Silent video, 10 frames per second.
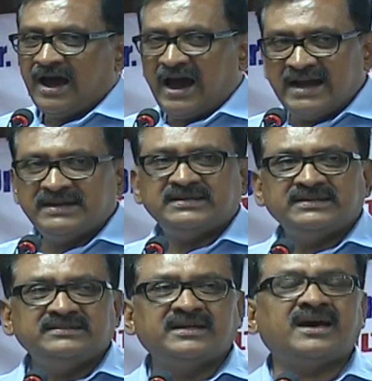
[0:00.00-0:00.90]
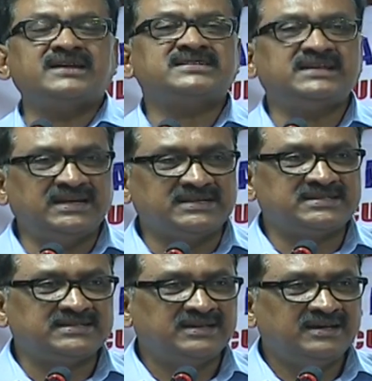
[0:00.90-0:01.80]
And there are
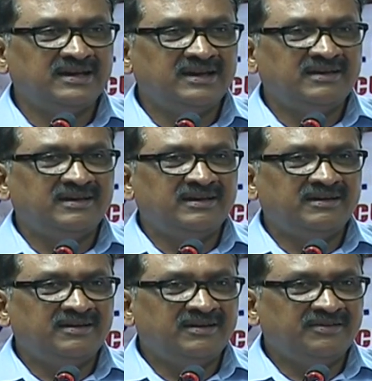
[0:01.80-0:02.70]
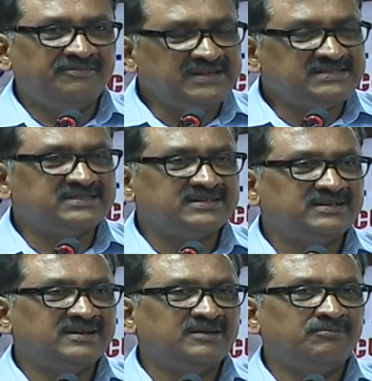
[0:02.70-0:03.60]
skills which
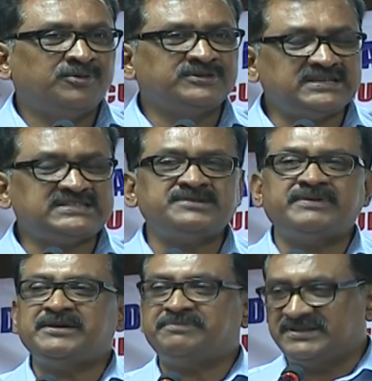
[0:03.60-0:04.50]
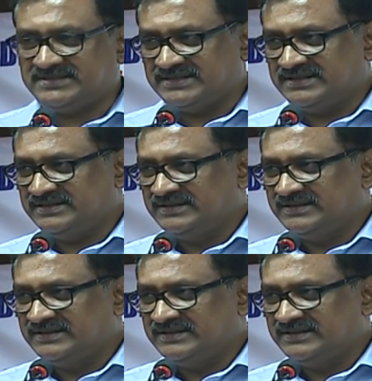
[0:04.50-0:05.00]
possessed by a person